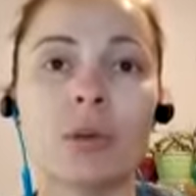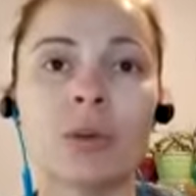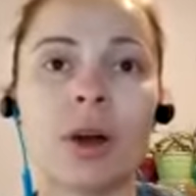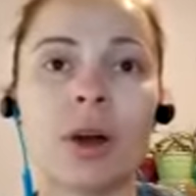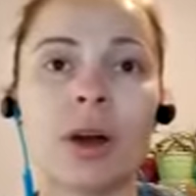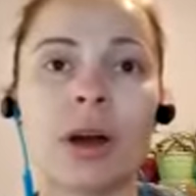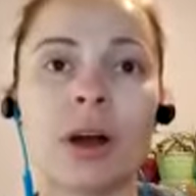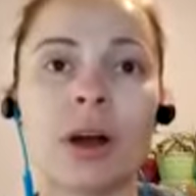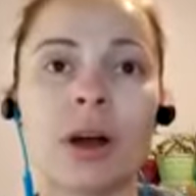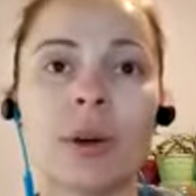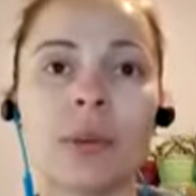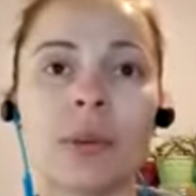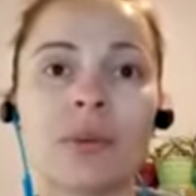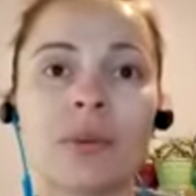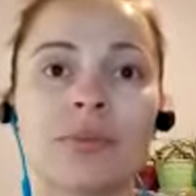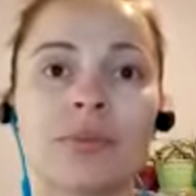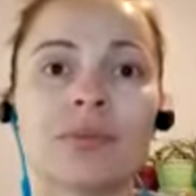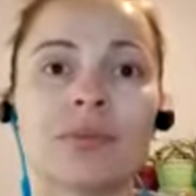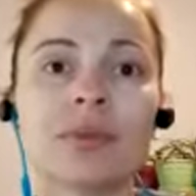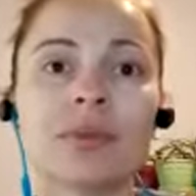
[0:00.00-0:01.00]
um,
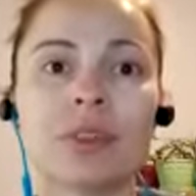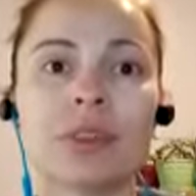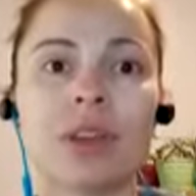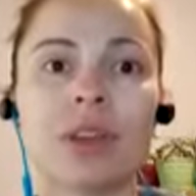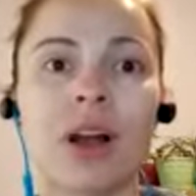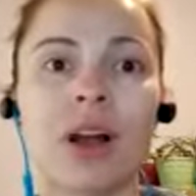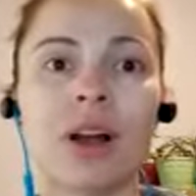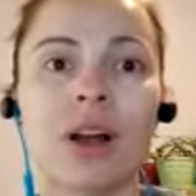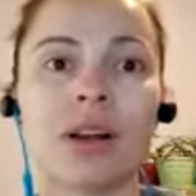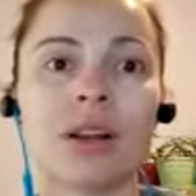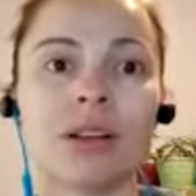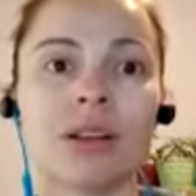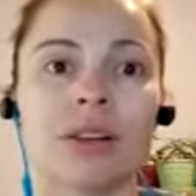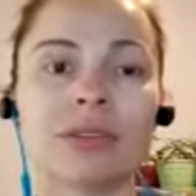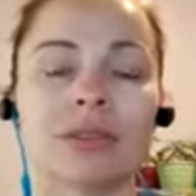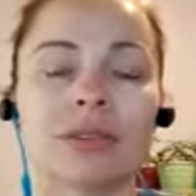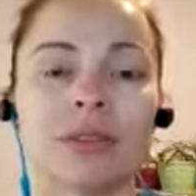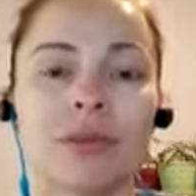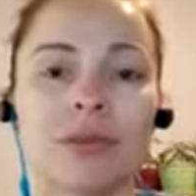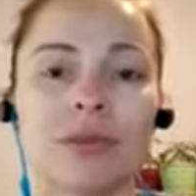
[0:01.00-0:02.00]

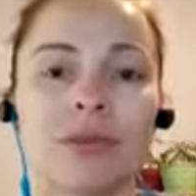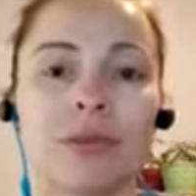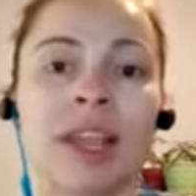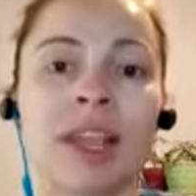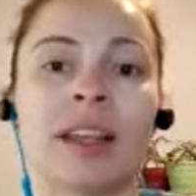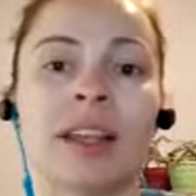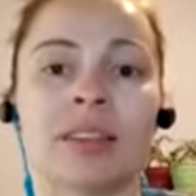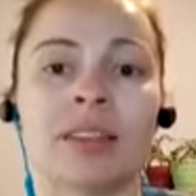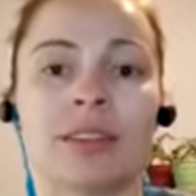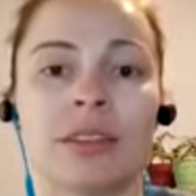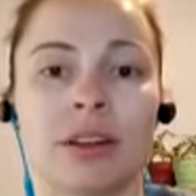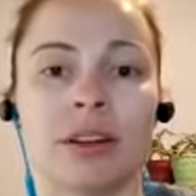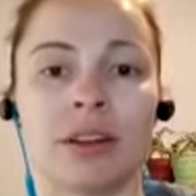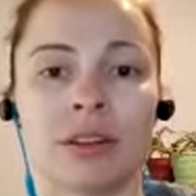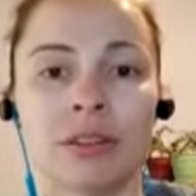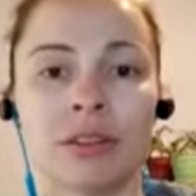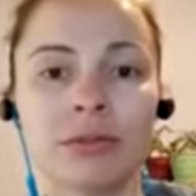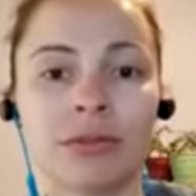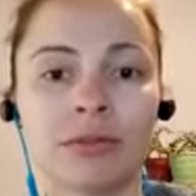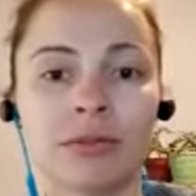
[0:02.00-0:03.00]
our vagus
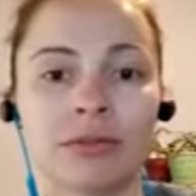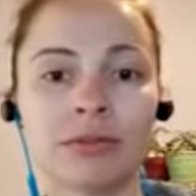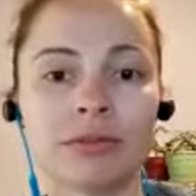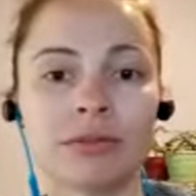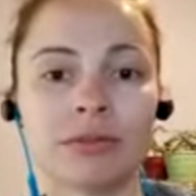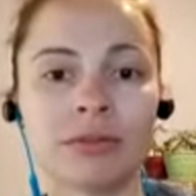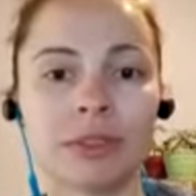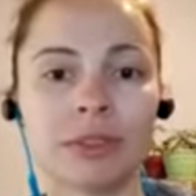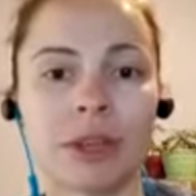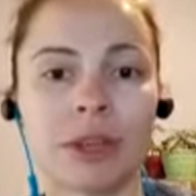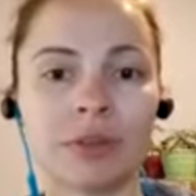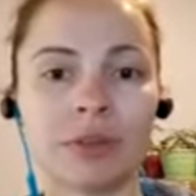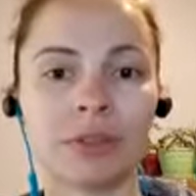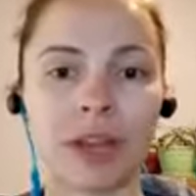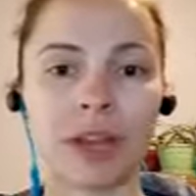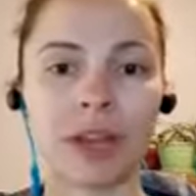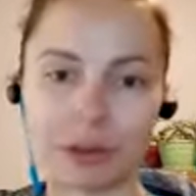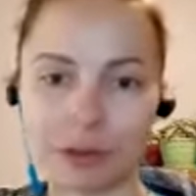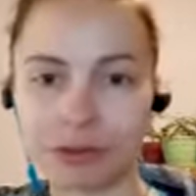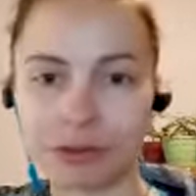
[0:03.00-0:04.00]
nerve comes
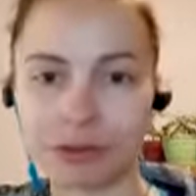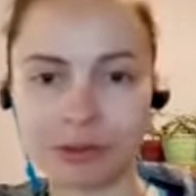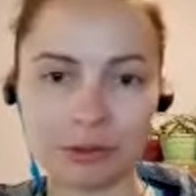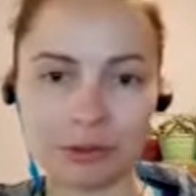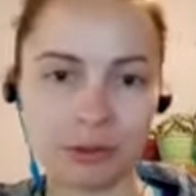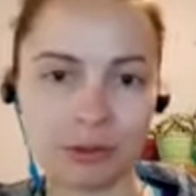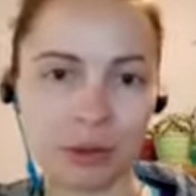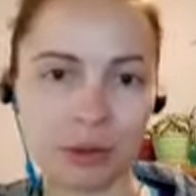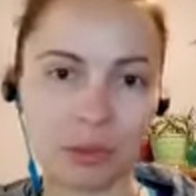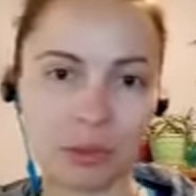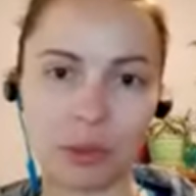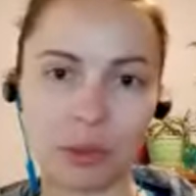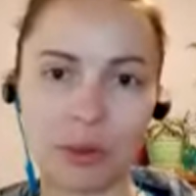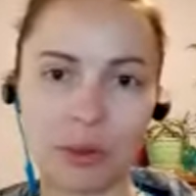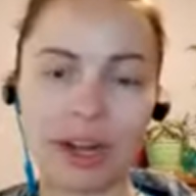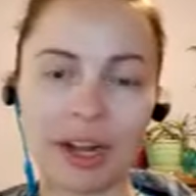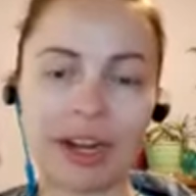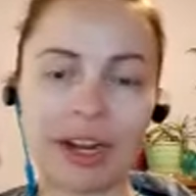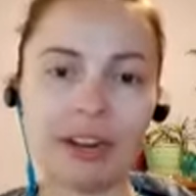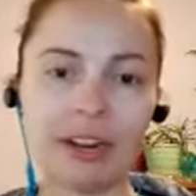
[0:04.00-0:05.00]
down from the
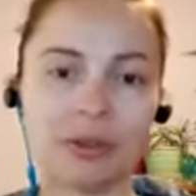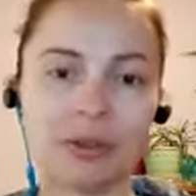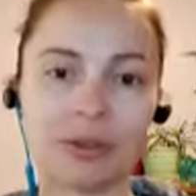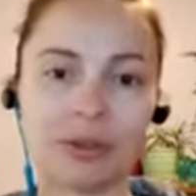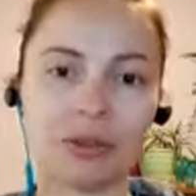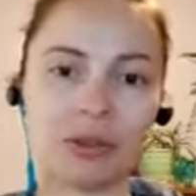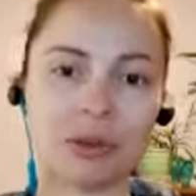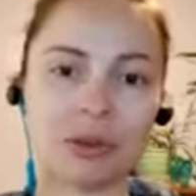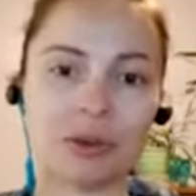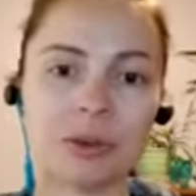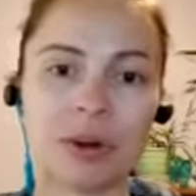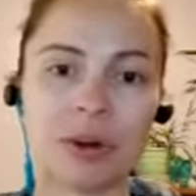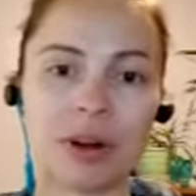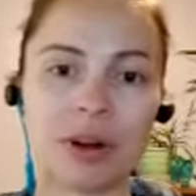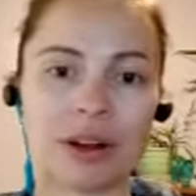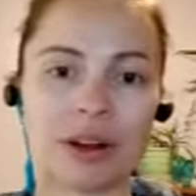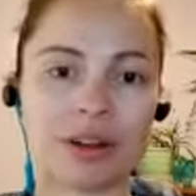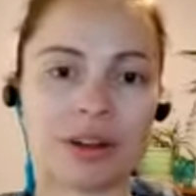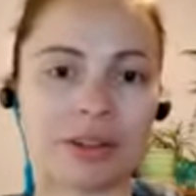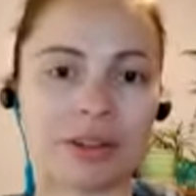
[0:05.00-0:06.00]
brain through
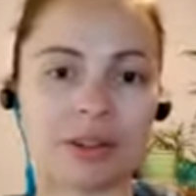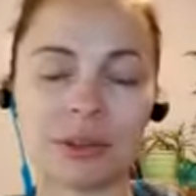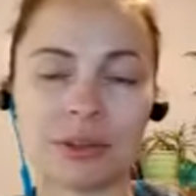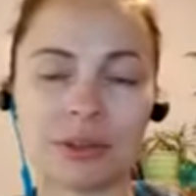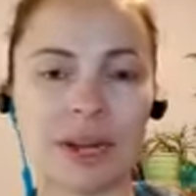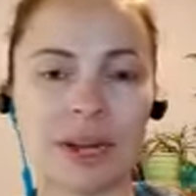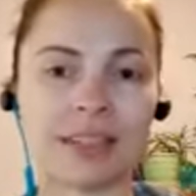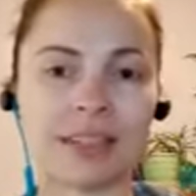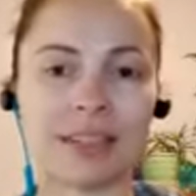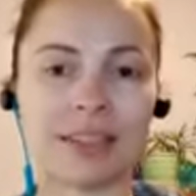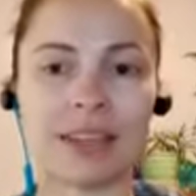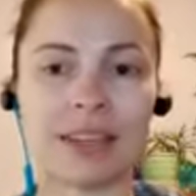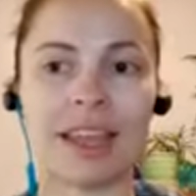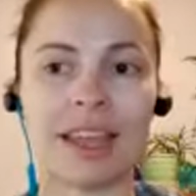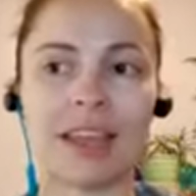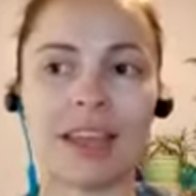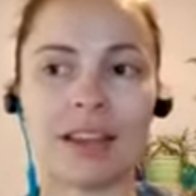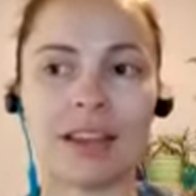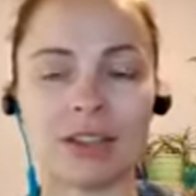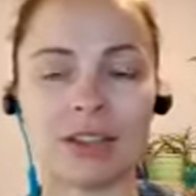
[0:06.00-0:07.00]
our thoracic
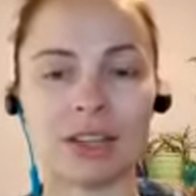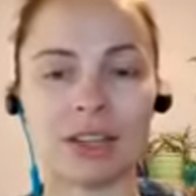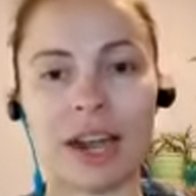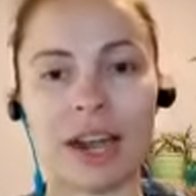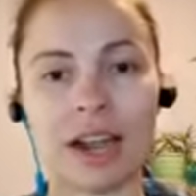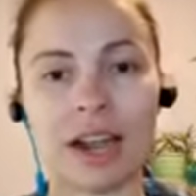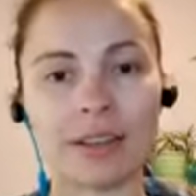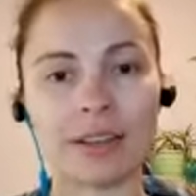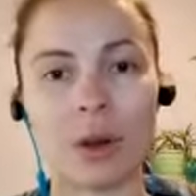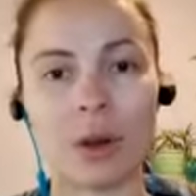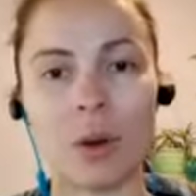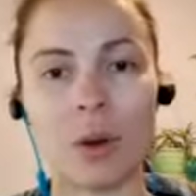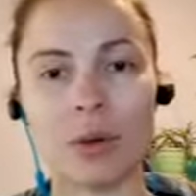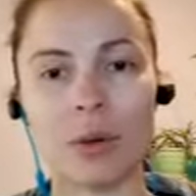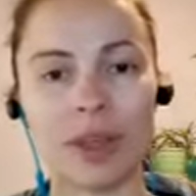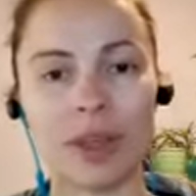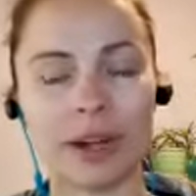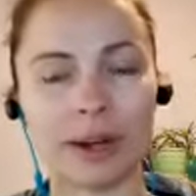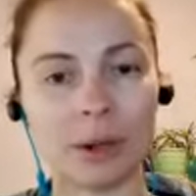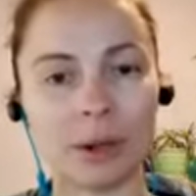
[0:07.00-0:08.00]
cage and it has a hole
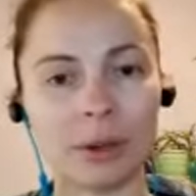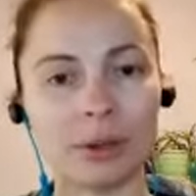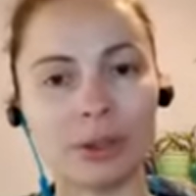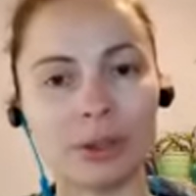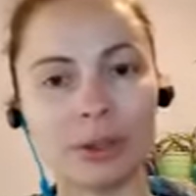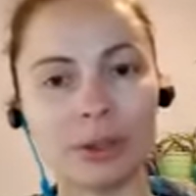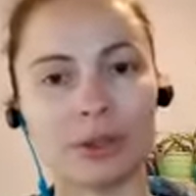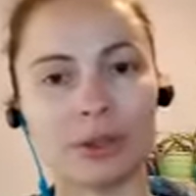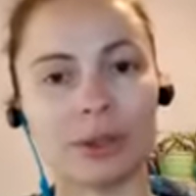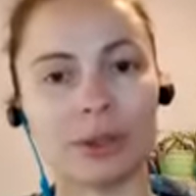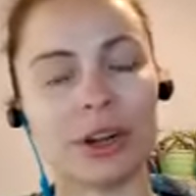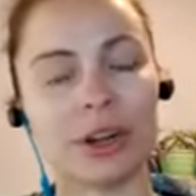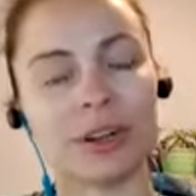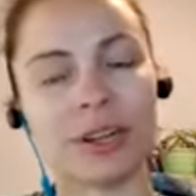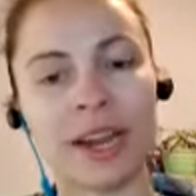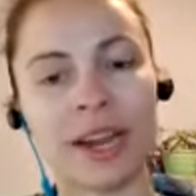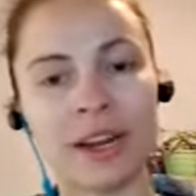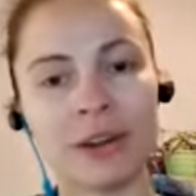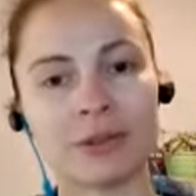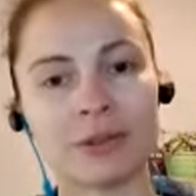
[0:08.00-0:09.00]
that it goes through in our
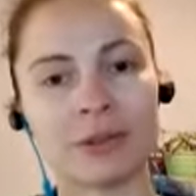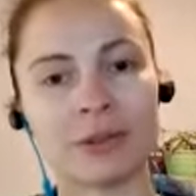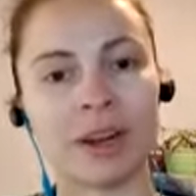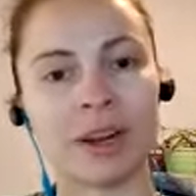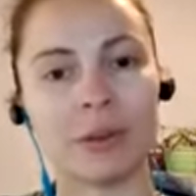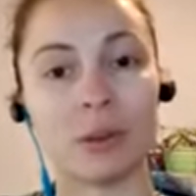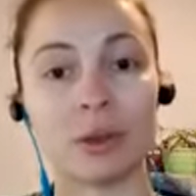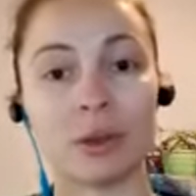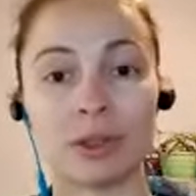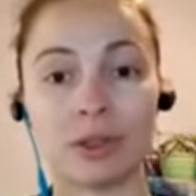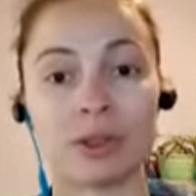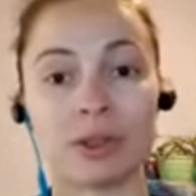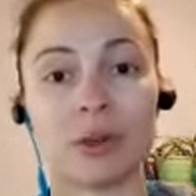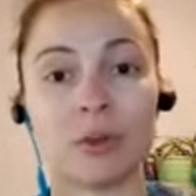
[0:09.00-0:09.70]
diaphragm, which is our